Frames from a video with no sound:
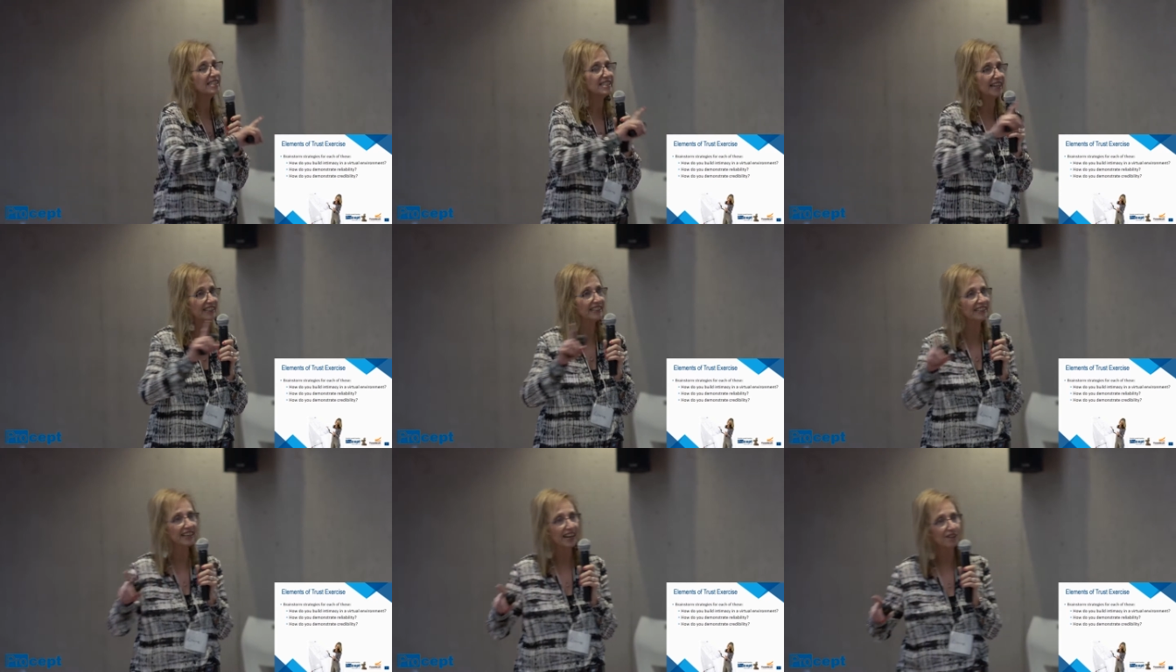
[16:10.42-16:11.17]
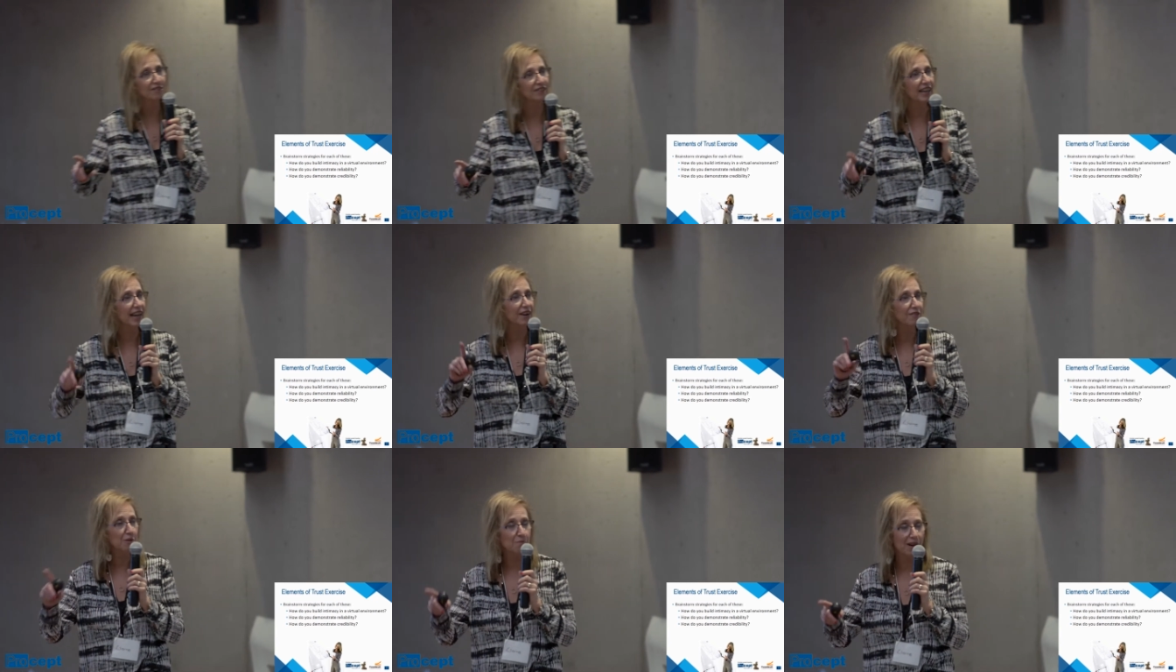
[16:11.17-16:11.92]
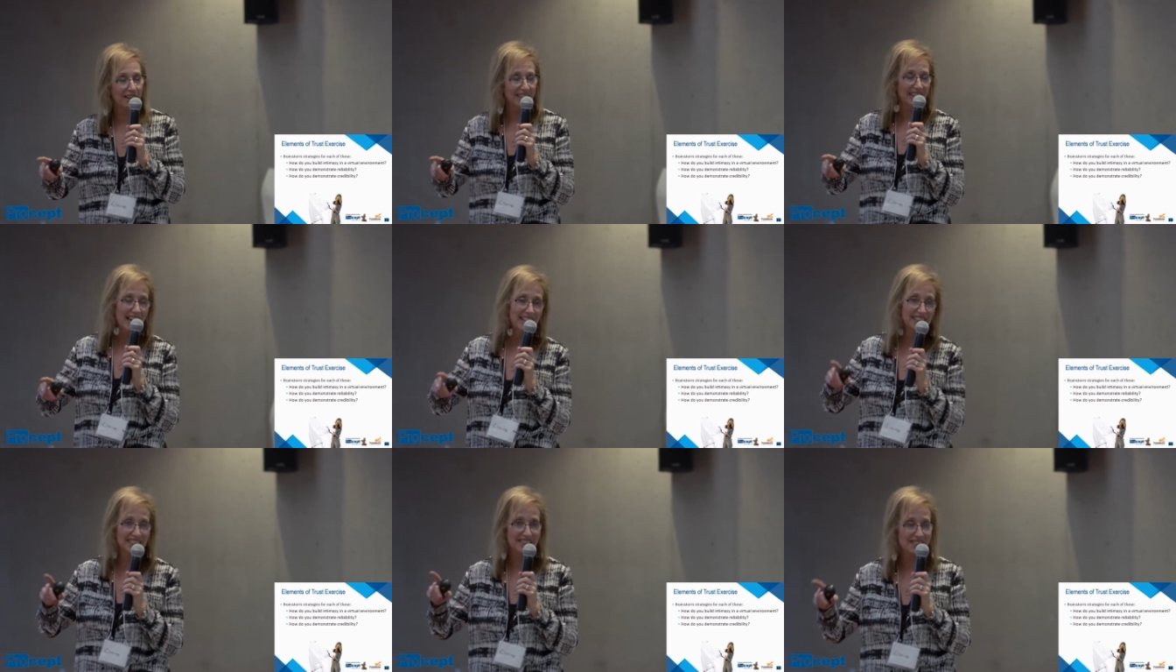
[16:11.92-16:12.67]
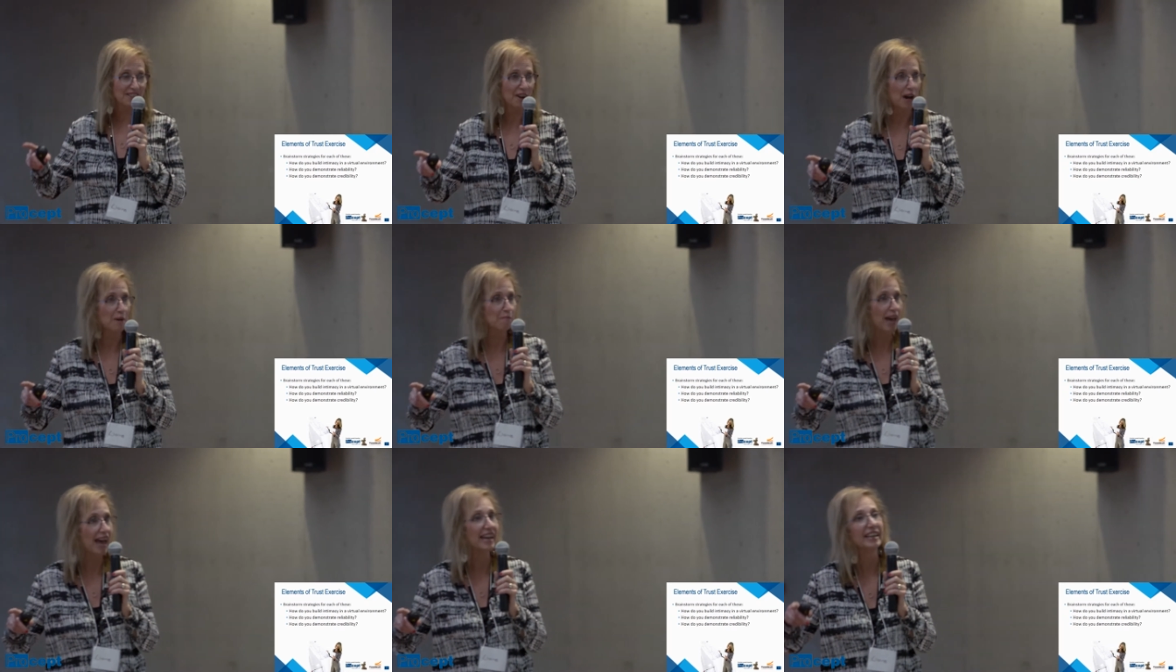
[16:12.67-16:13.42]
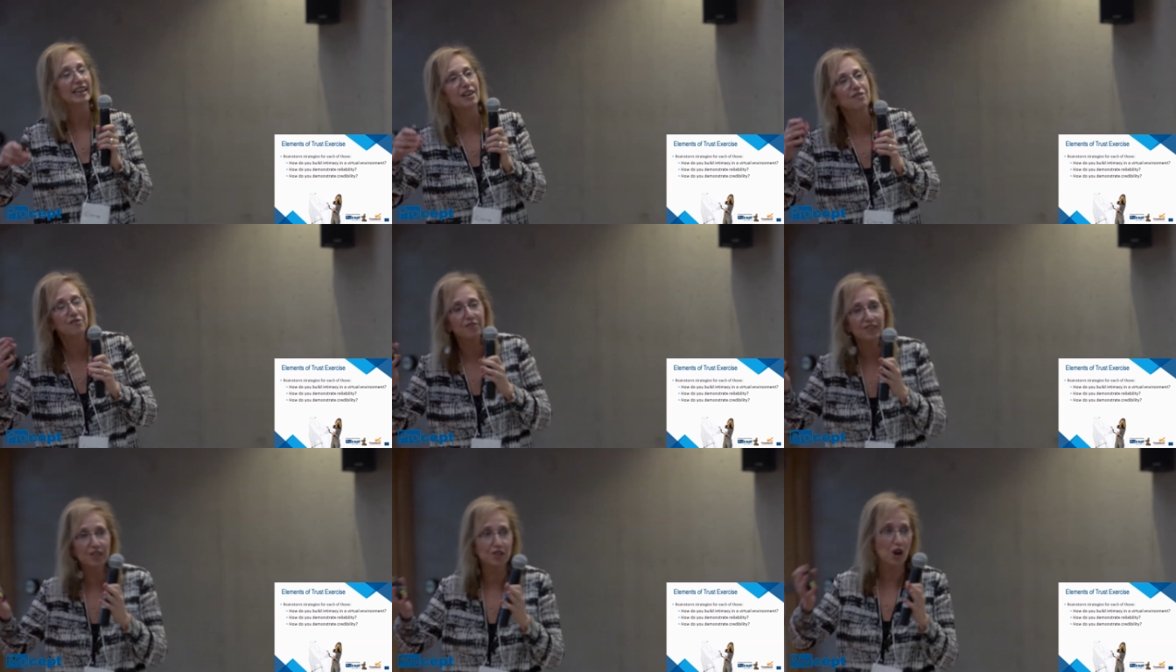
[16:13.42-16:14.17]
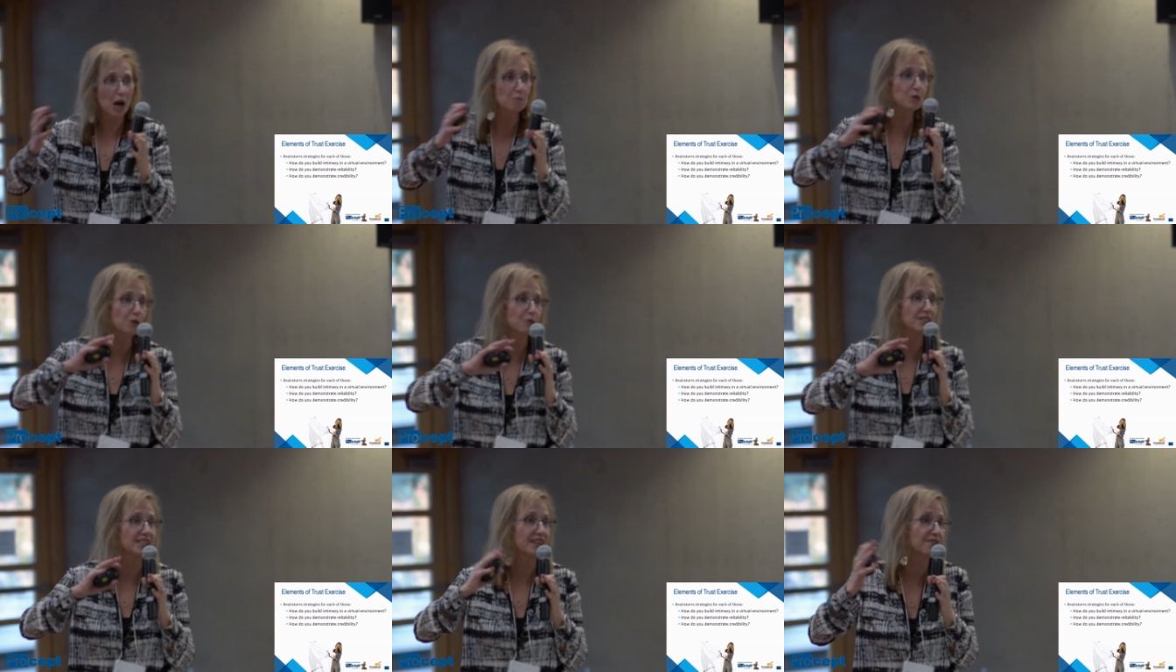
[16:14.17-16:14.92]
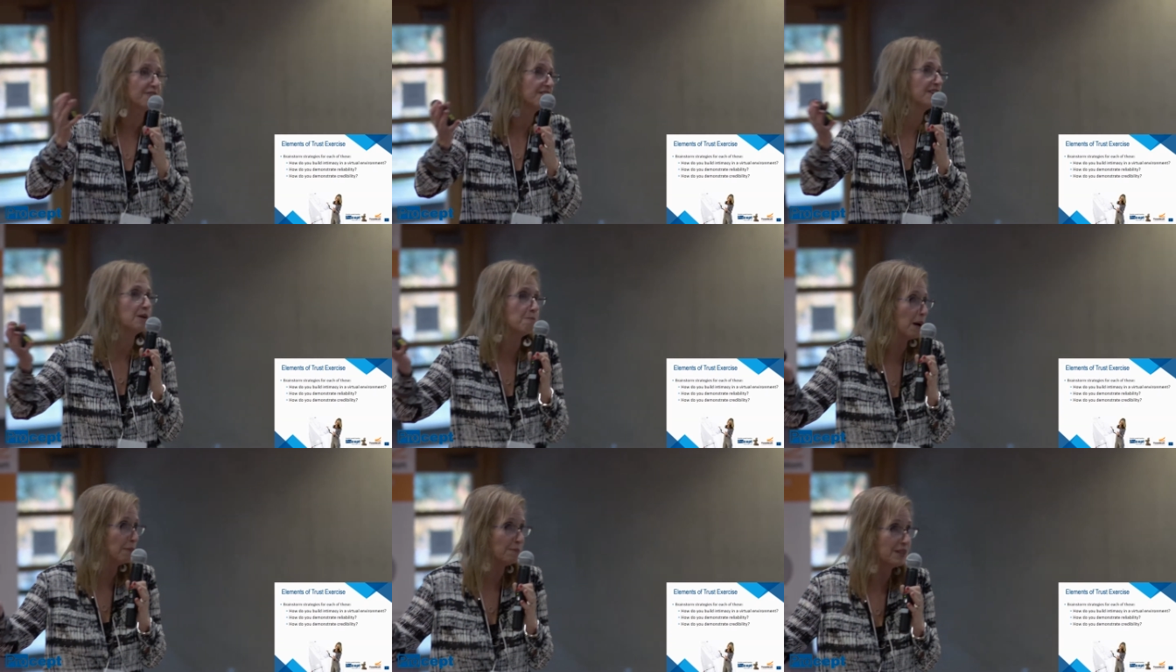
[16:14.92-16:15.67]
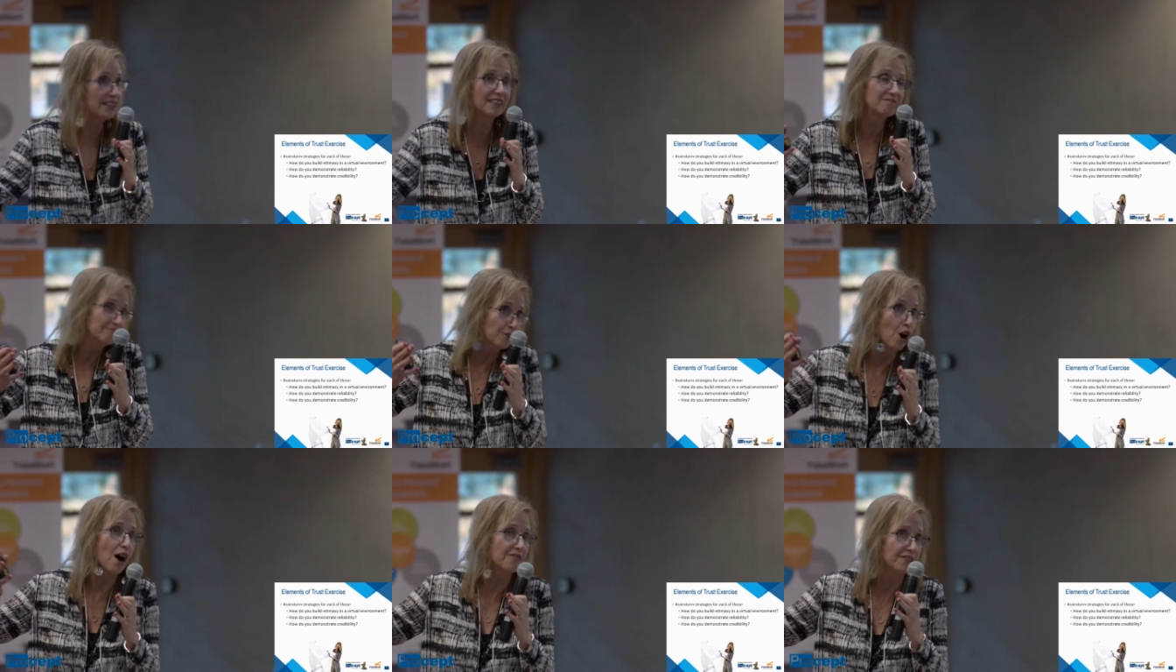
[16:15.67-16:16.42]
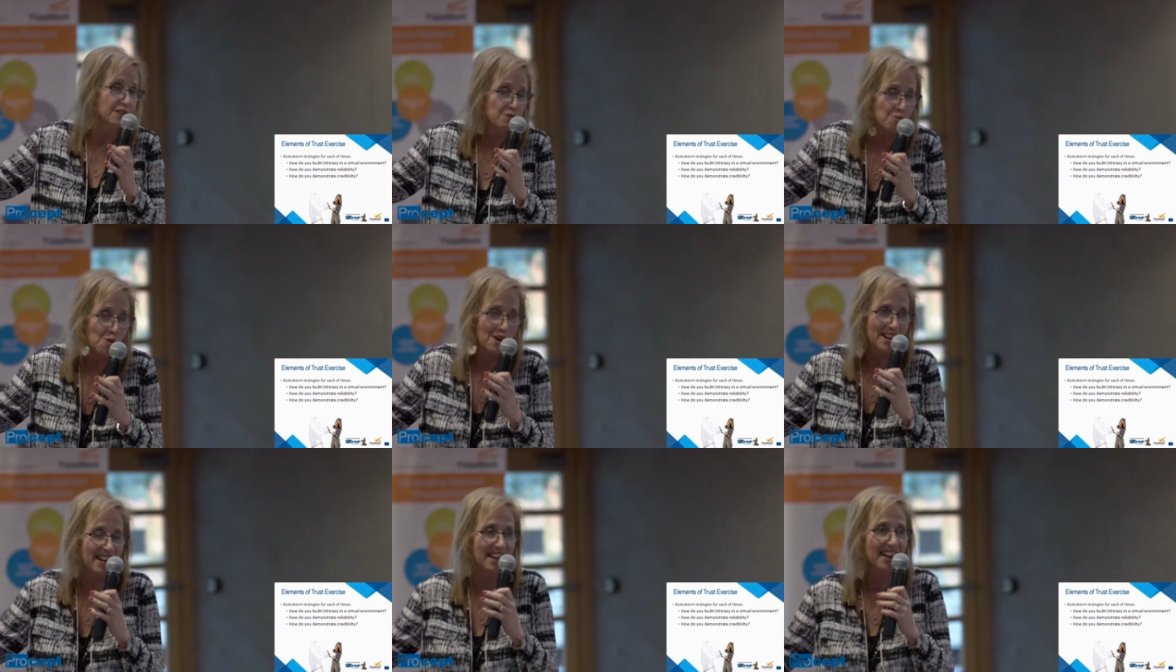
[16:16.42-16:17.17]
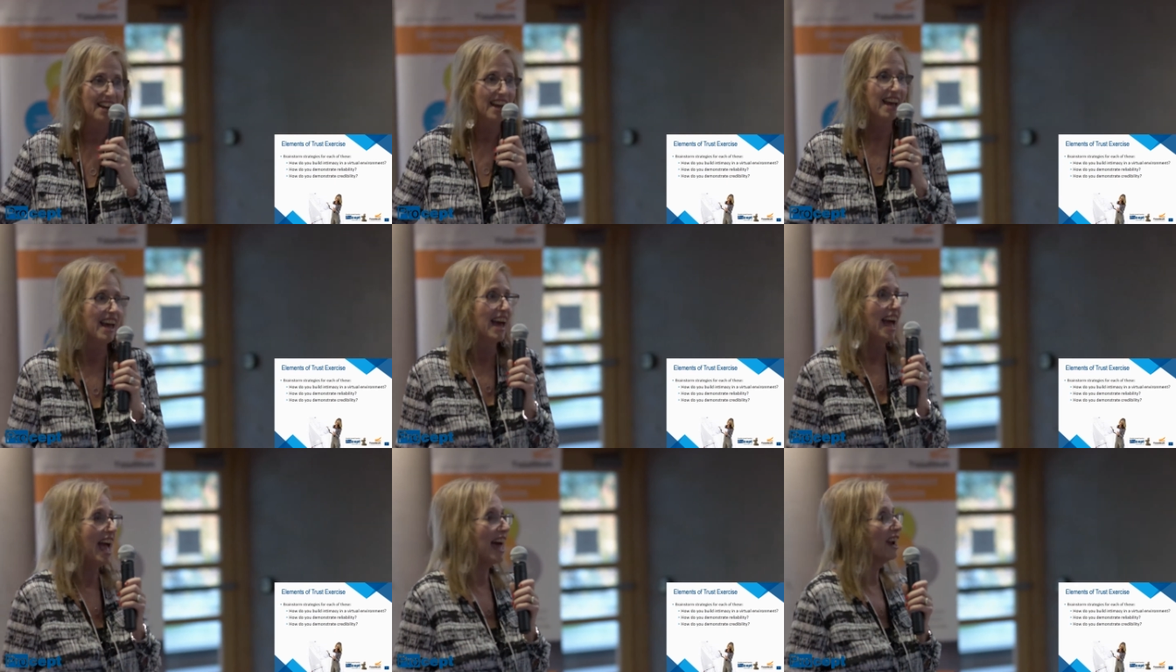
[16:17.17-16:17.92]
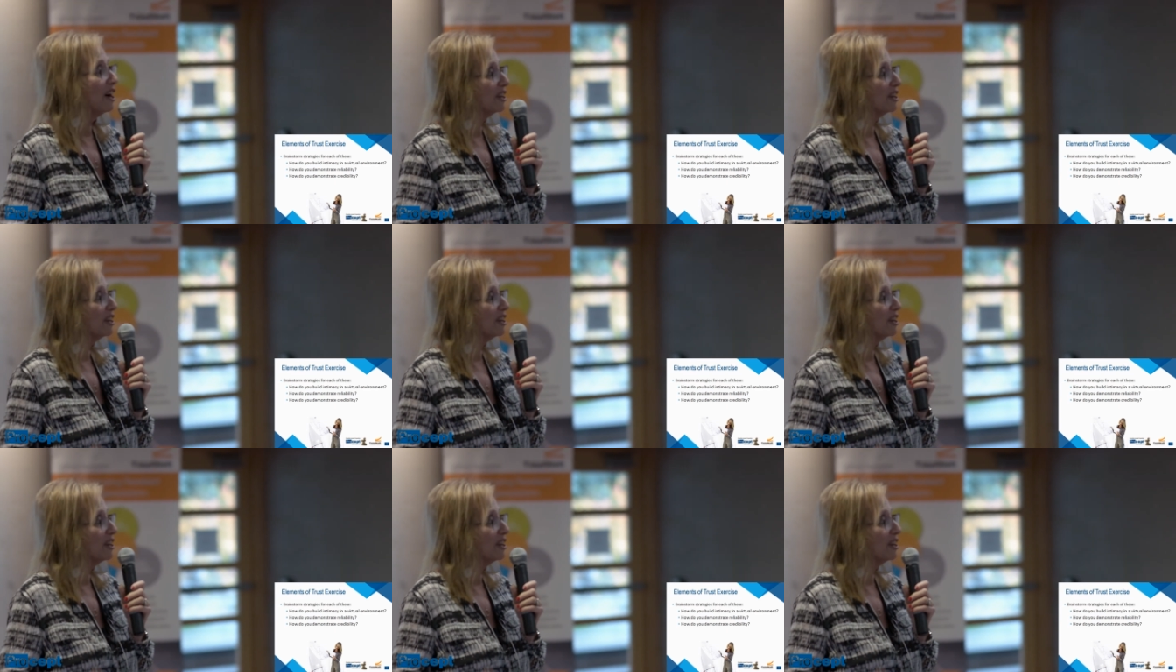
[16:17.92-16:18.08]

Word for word: send it out to everybody at lunchtime. And if the time zone is different, then it might be coffee in the morning. And